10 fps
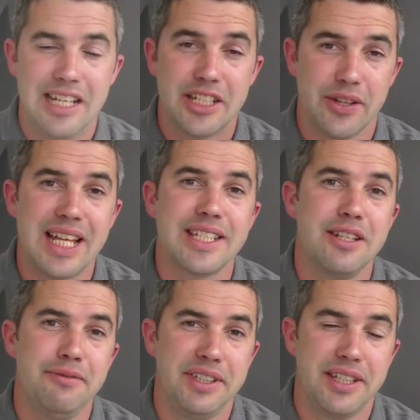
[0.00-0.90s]
So that's
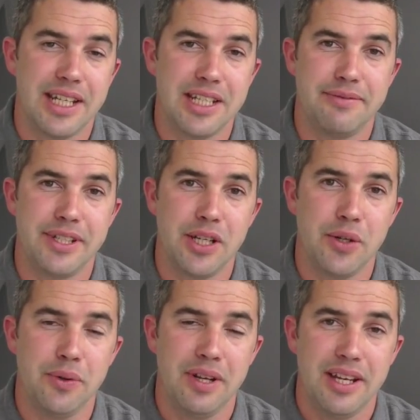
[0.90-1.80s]
it for today's
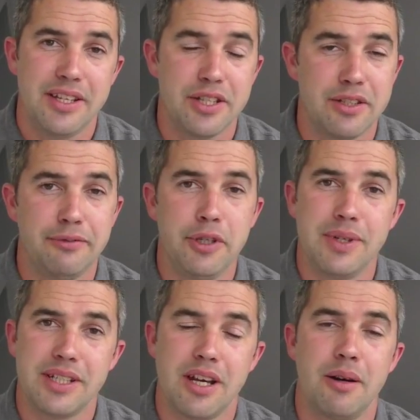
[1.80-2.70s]
video, just a few
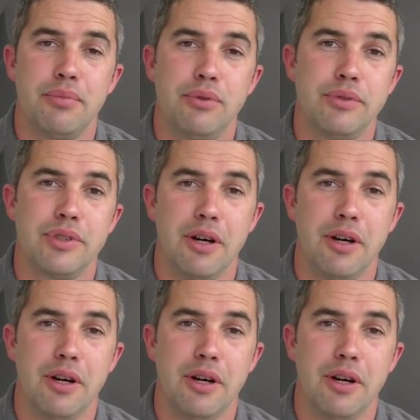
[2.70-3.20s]
examples